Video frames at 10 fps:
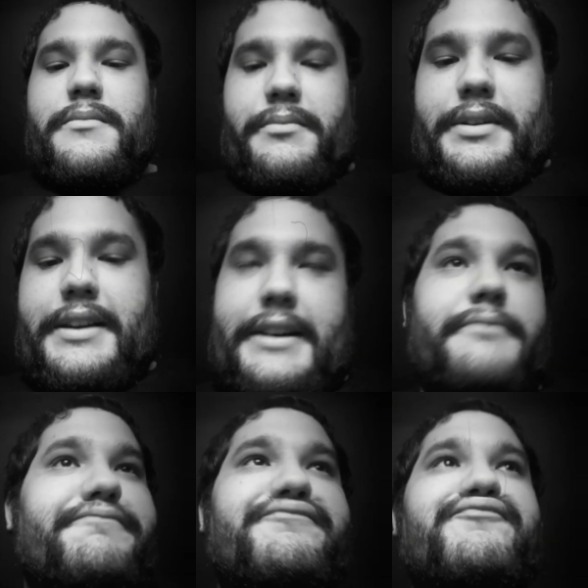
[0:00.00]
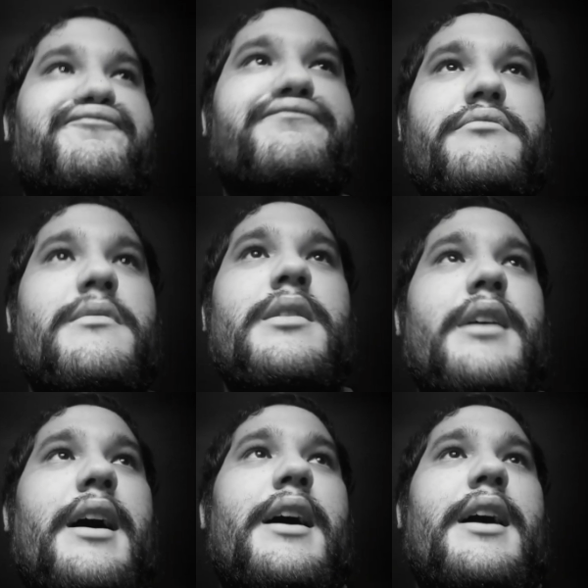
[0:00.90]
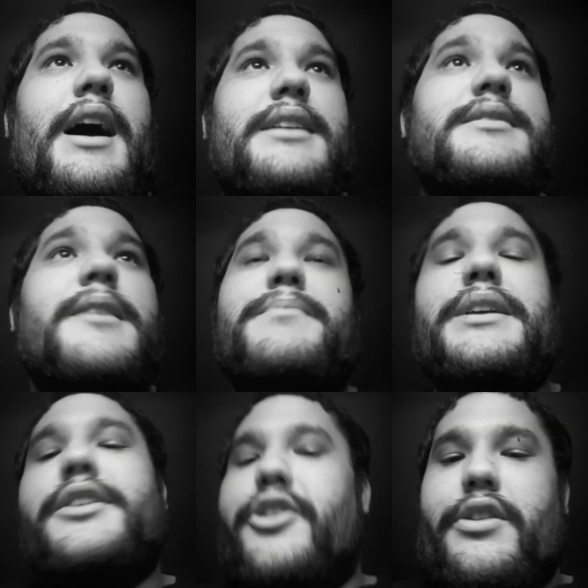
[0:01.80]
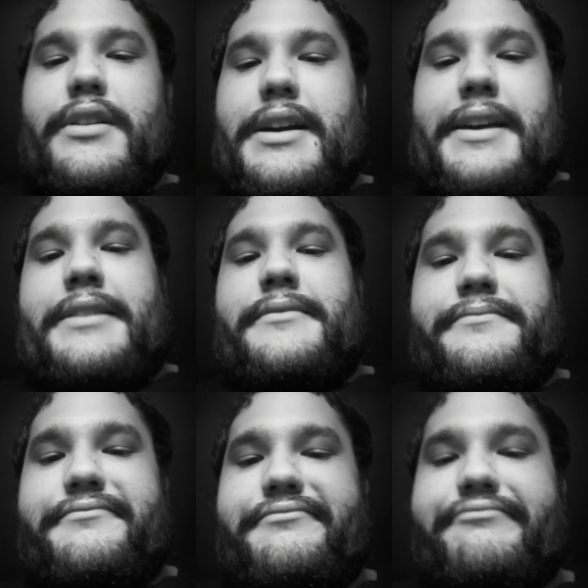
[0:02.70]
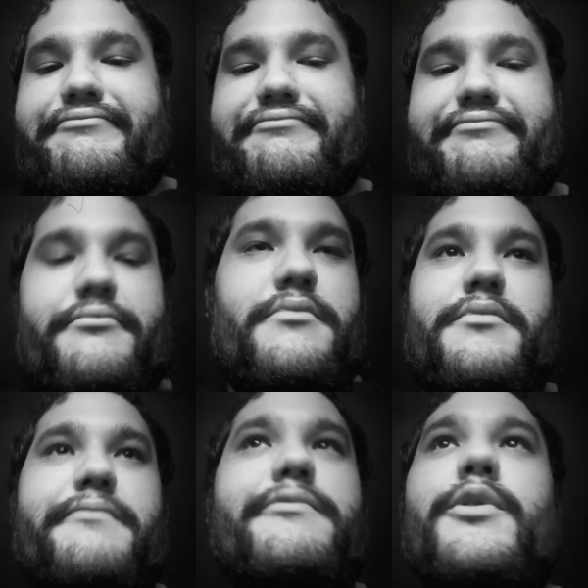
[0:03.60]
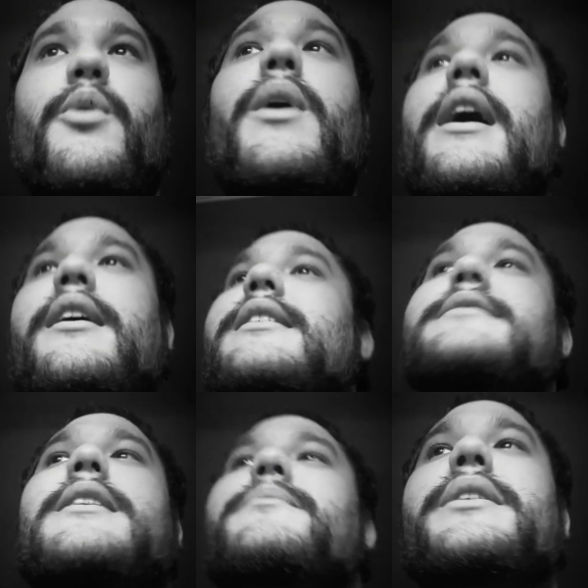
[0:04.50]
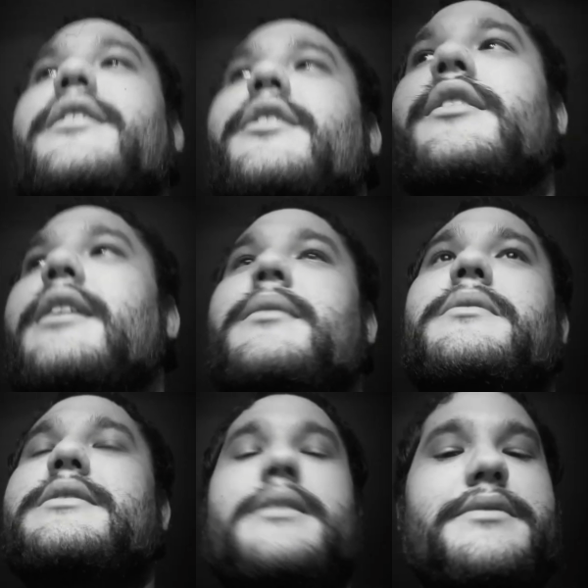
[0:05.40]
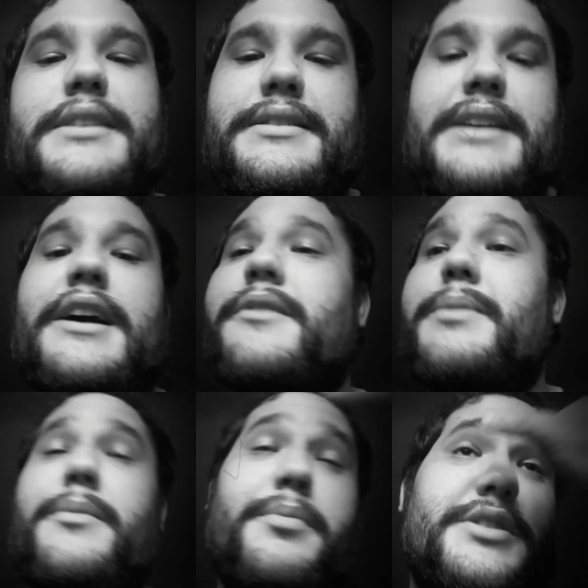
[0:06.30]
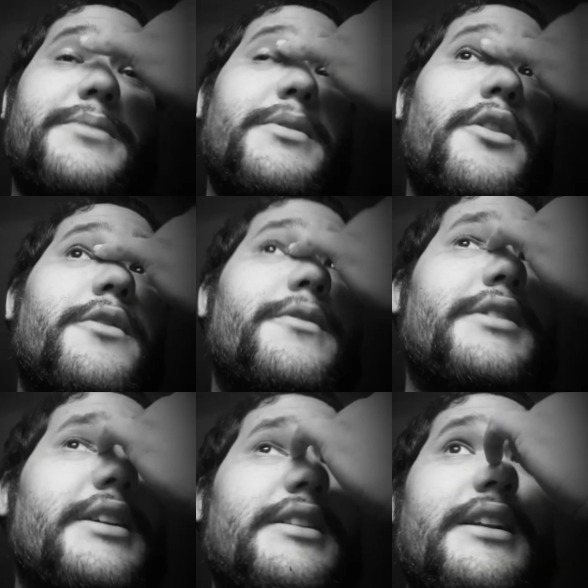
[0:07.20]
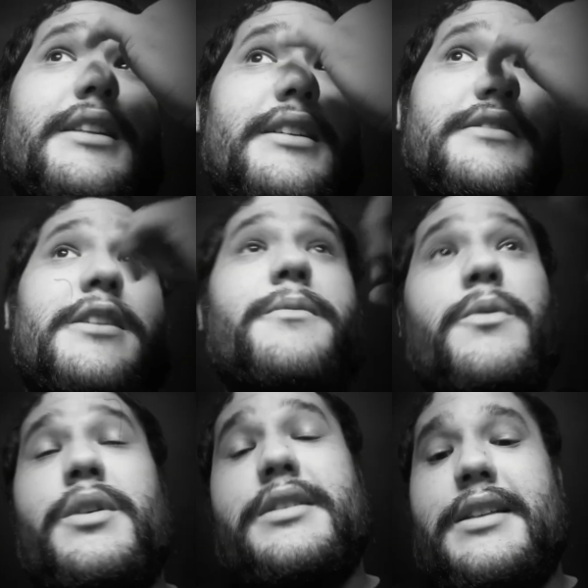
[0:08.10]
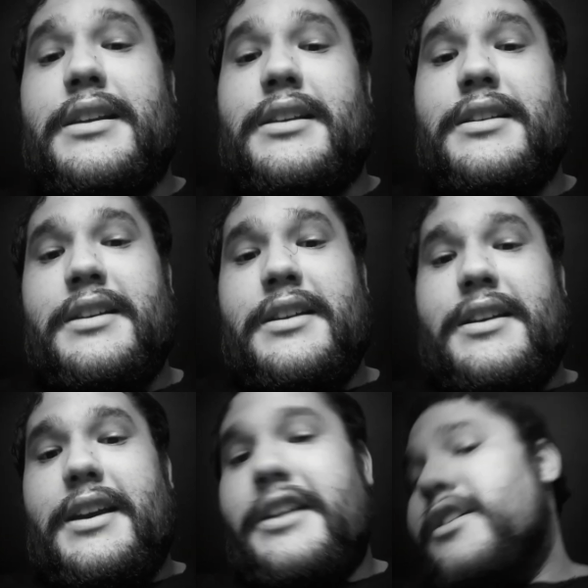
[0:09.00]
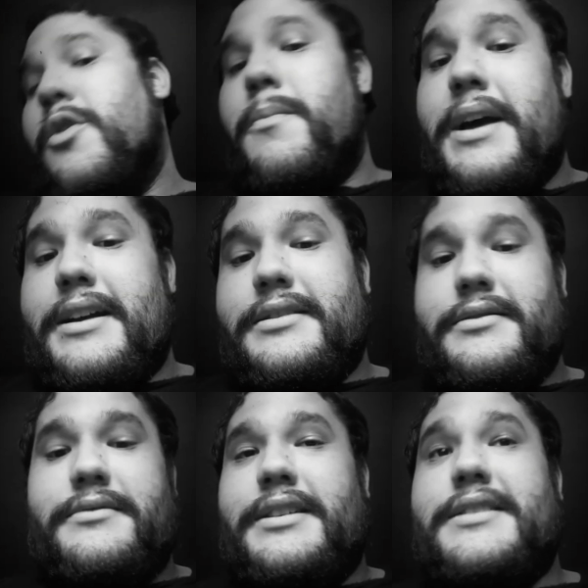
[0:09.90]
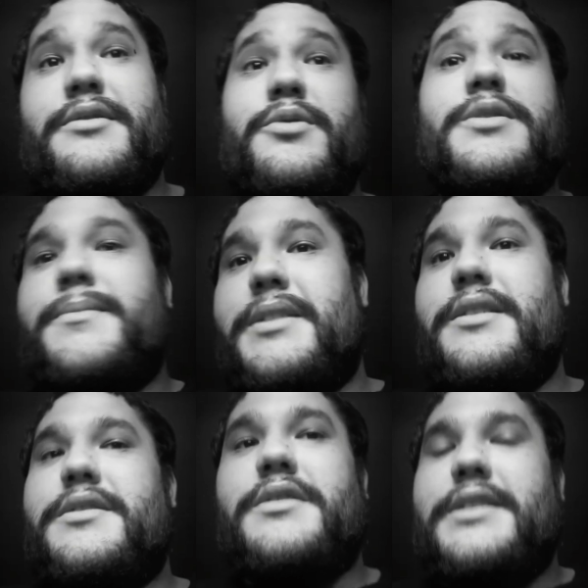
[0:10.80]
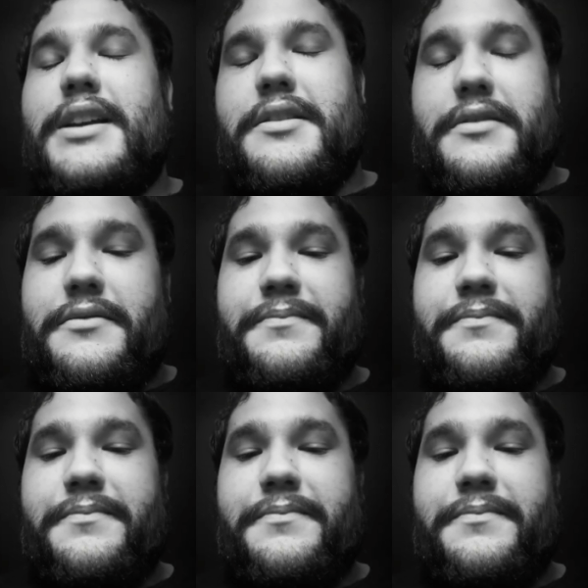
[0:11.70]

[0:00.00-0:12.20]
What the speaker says: But yeah. I stopped being a good guy. For a while, I stopped being a good guy because I was getting tired of people pushing me over, thinking that they could tell me one thing and then go back and do something else altogether.